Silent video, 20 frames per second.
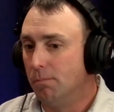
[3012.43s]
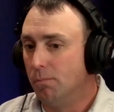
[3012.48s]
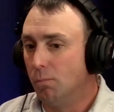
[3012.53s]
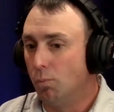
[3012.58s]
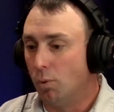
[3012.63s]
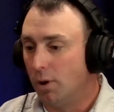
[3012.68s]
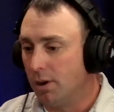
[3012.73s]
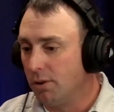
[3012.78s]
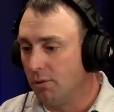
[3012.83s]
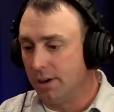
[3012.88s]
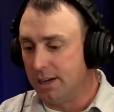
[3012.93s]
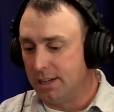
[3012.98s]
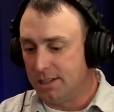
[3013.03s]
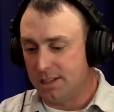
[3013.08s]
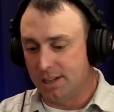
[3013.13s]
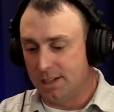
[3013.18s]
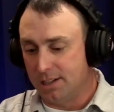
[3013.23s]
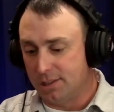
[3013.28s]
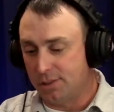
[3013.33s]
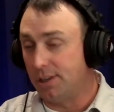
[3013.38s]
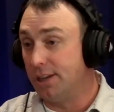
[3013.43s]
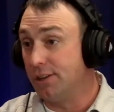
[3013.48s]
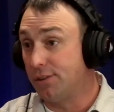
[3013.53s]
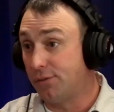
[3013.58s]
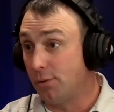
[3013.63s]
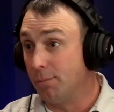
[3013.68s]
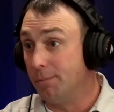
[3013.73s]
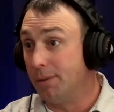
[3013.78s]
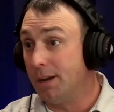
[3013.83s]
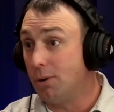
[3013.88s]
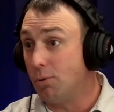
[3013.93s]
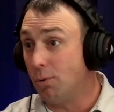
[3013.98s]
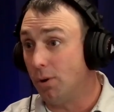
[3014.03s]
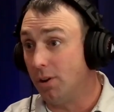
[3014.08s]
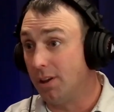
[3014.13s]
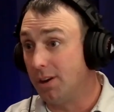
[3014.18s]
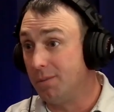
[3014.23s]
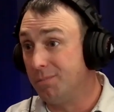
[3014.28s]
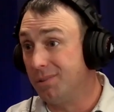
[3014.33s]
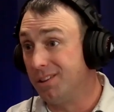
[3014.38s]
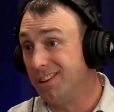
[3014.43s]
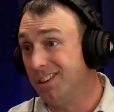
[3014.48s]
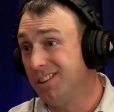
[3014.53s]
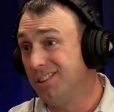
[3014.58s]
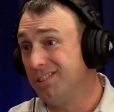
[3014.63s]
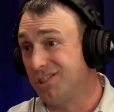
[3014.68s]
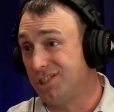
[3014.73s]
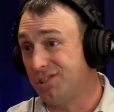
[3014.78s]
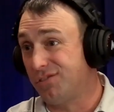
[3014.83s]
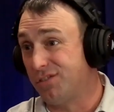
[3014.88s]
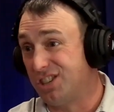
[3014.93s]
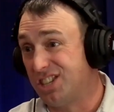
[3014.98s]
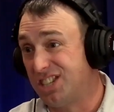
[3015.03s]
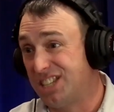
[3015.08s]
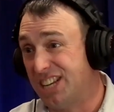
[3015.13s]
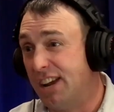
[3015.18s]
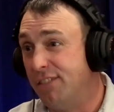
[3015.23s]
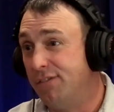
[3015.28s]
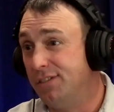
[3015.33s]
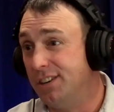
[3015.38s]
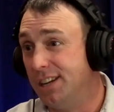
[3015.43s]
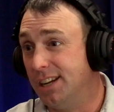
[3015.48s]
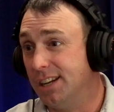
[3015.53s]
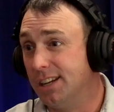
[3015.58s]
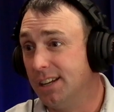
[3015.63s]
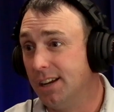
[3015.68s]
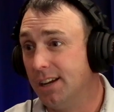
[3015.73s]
One reason is for meat quality, but the other is for safety.